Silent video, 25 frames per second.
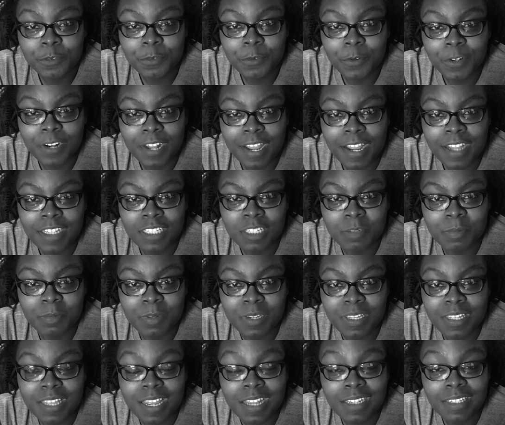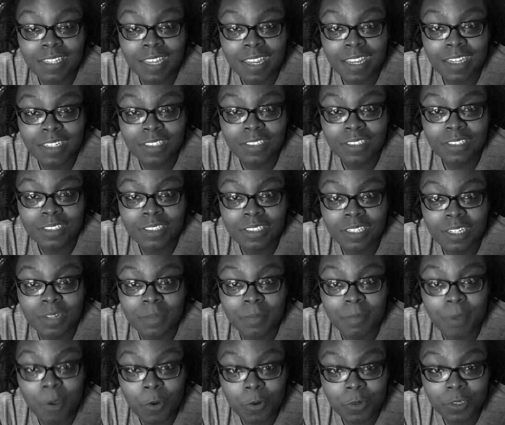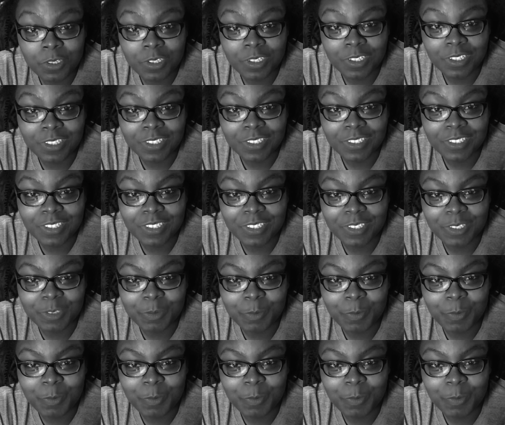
for an INTP, that takes emotions as